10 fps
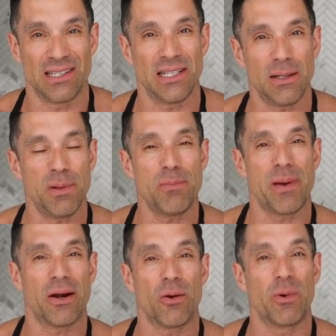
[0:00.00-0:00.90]
a little bit
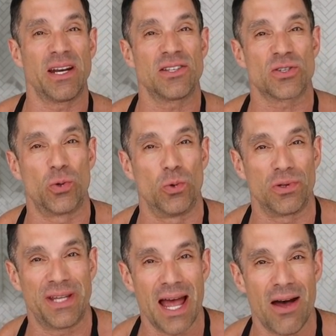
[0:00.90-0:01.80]
better when it's
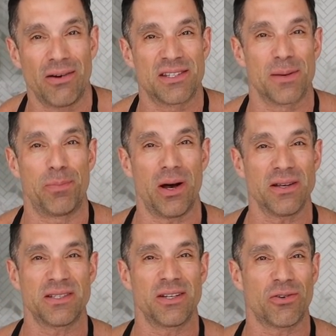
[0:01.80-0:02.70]
cooled down. It's a
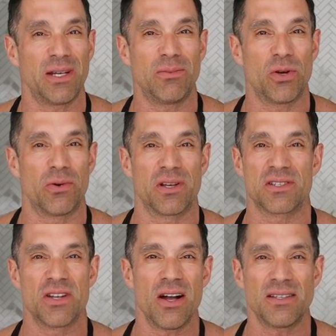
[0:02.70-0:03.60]
Boston cream donut,
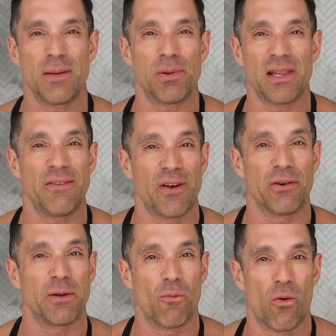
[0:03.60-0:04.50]
it's not typically
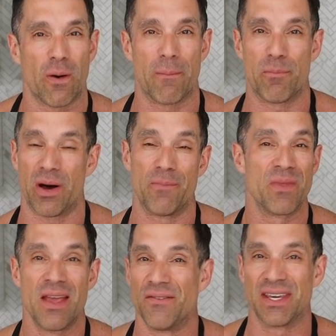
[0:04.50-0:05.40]
very warm, but
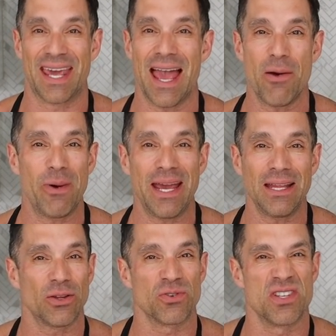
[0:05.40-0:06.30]
if you can't
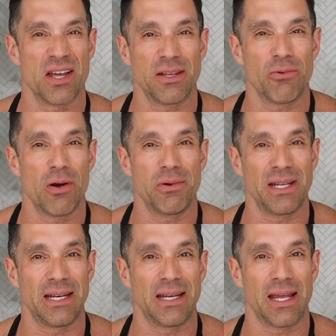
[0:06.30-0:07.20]
wait, there's nothing wrong
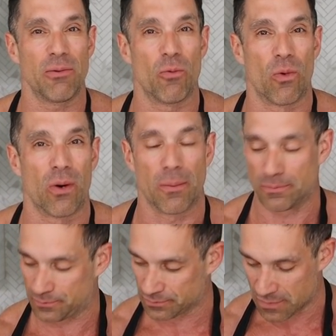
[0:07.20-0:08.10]
with eating it
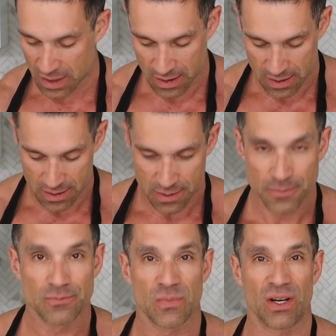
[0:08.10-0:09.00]
warm.
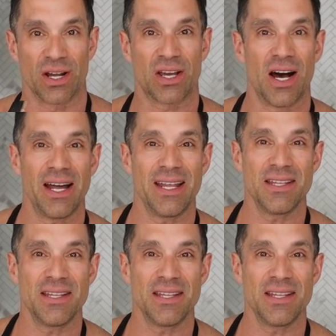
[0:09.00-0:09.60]
I'm gonna cut